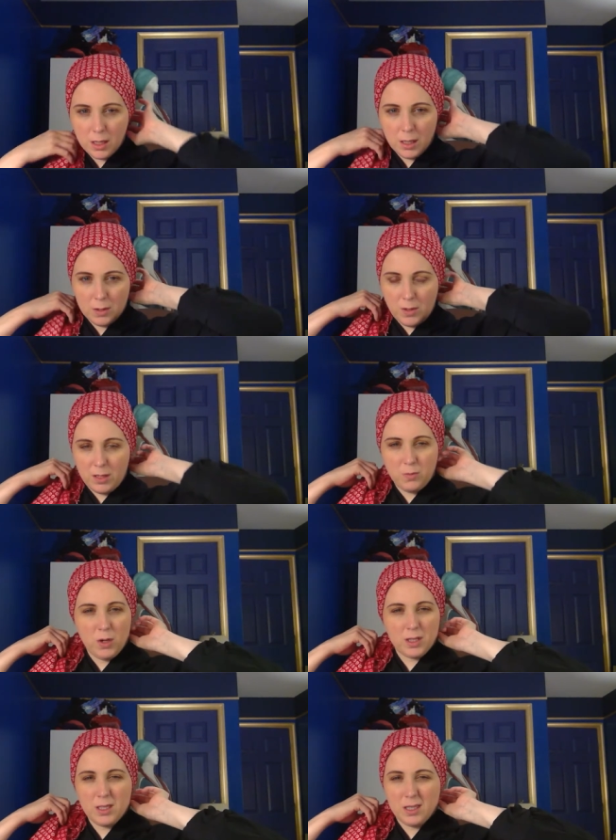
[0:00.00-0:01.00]
it, it
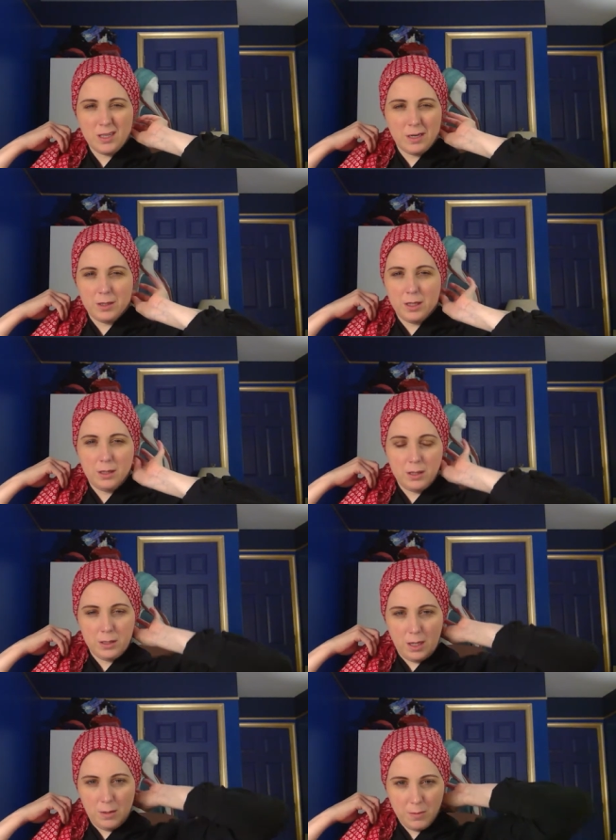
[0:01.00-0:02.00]
works exactly the
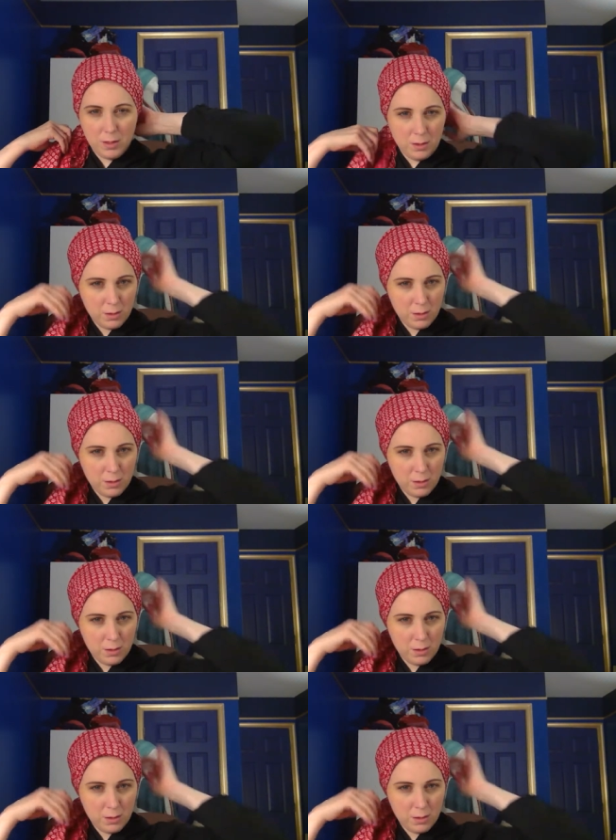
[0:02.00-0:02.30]
same.